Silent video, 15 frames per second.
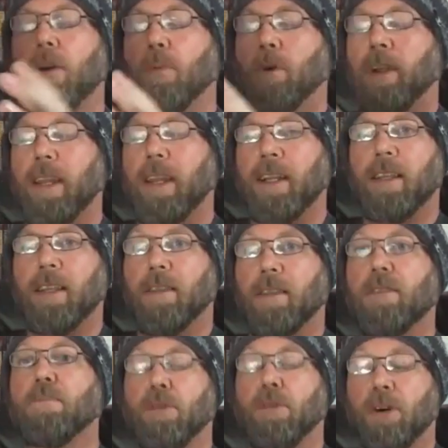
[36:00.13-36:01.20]
working into the
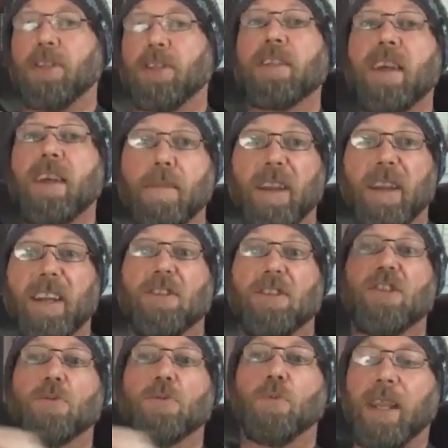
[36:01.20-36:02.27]
person's coming in
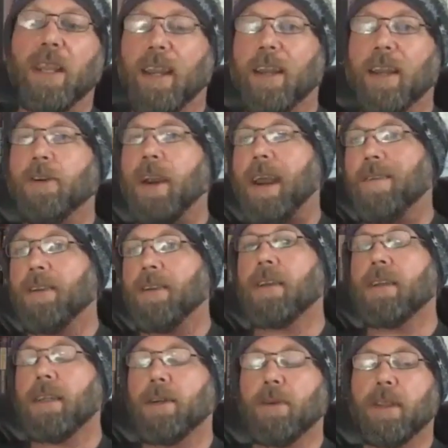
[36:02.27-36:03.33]
swinging, and you're having
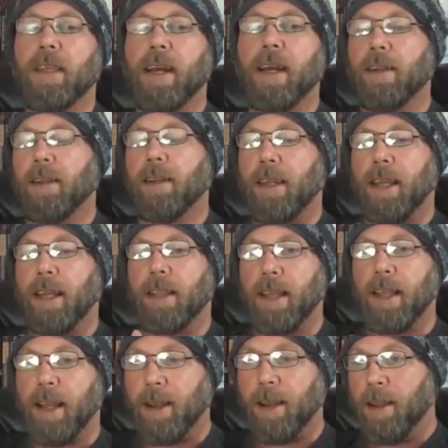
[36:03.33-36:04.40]
to deal with that, negate
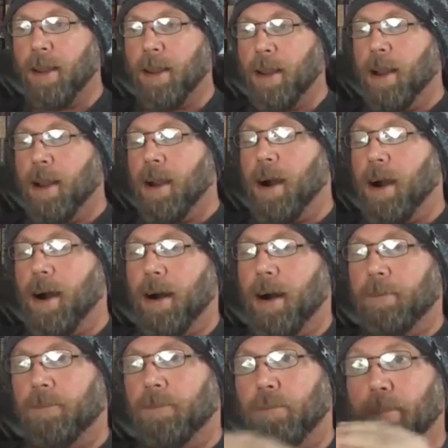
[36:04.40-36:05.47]
that.
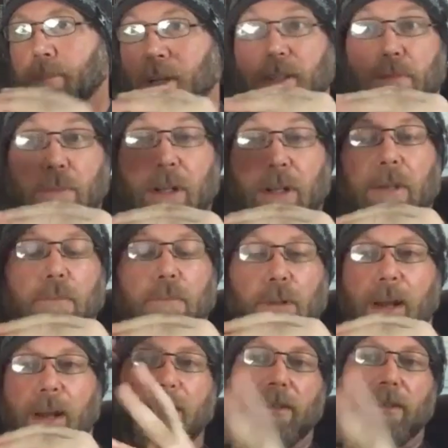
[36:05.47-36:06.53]
But it's building
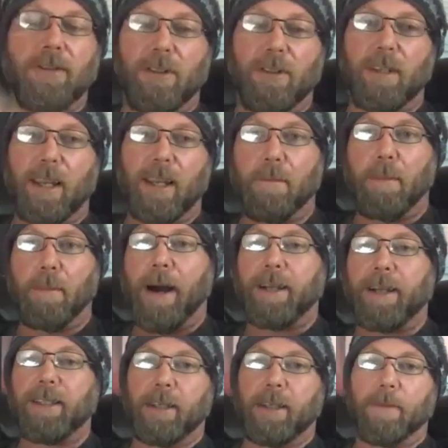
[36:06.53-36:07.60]
blocks, just like in
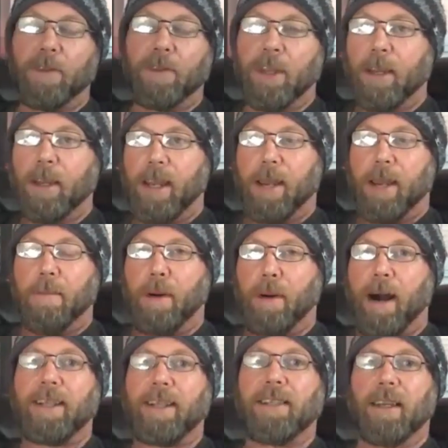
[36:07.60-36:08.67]
boxing. In
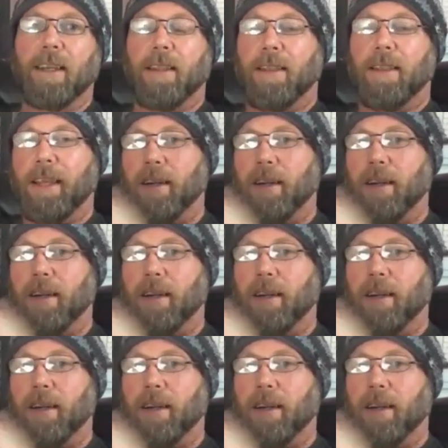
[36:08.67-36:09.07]
boxing,